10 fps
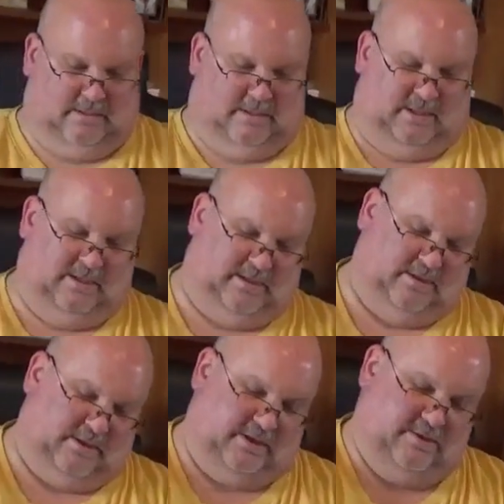
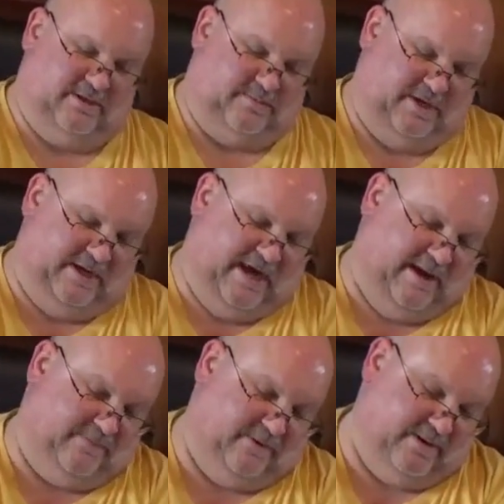into the USB
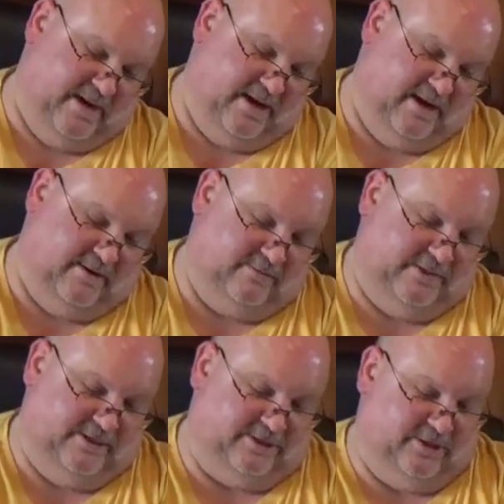adapter. Now
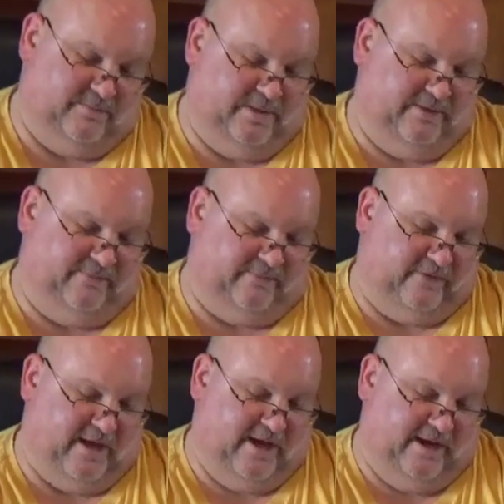we should be
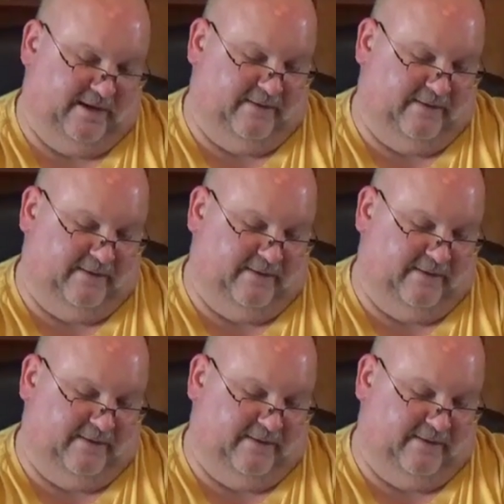flying.